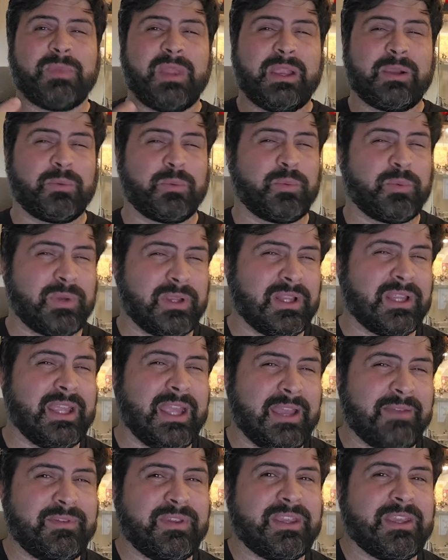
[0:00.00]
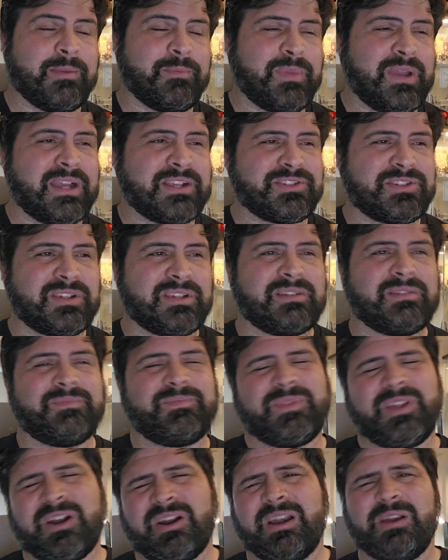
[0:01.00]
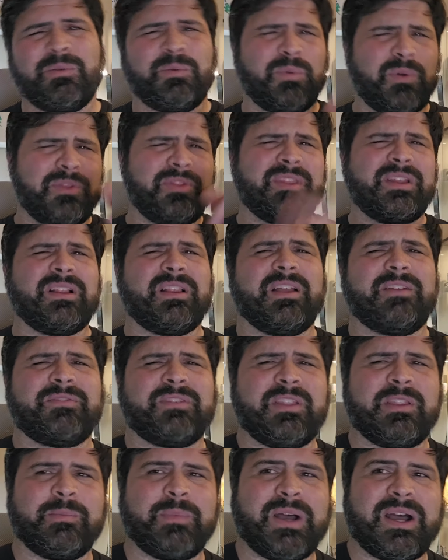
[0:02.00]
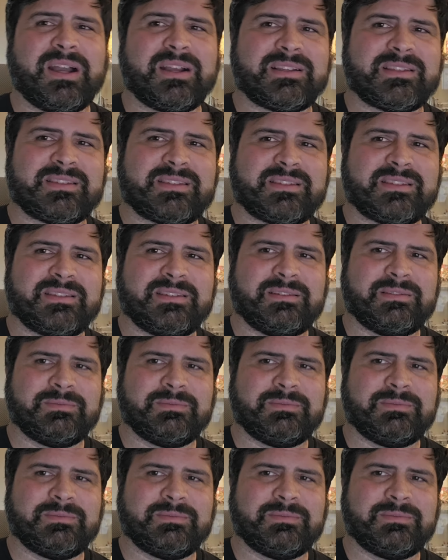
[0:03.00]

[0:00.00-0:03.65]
like really heavy kit bashing. All right, one thing left in the box.